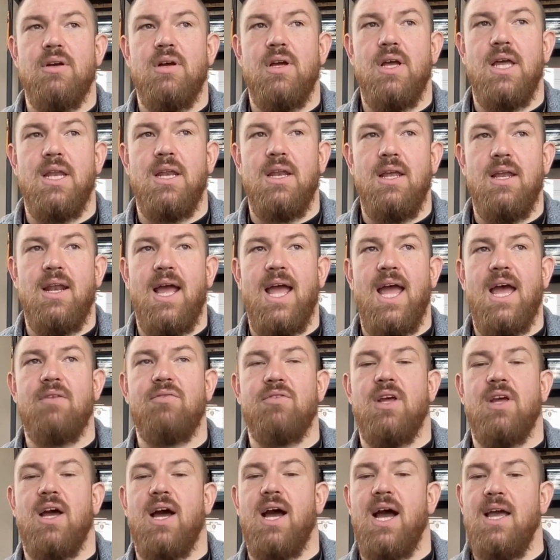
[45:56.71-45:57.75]
And I
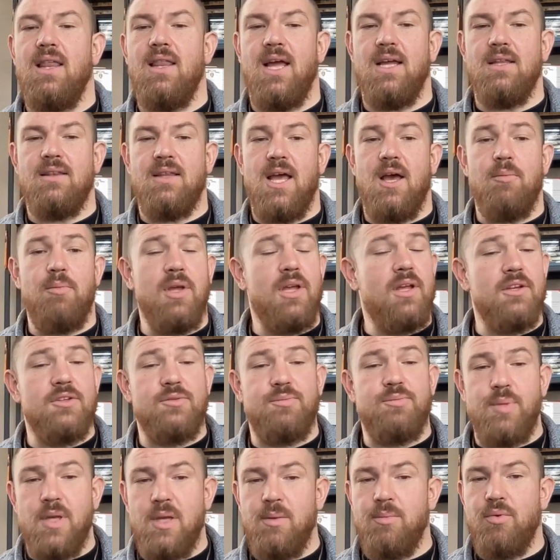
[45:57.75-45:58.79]
have to highlight that
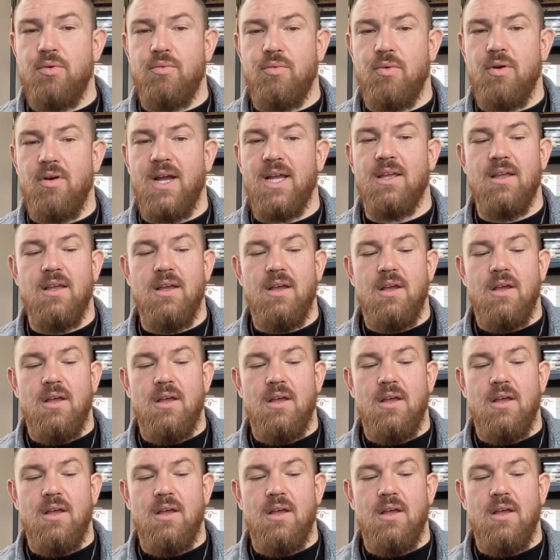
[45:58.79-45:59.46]
because people like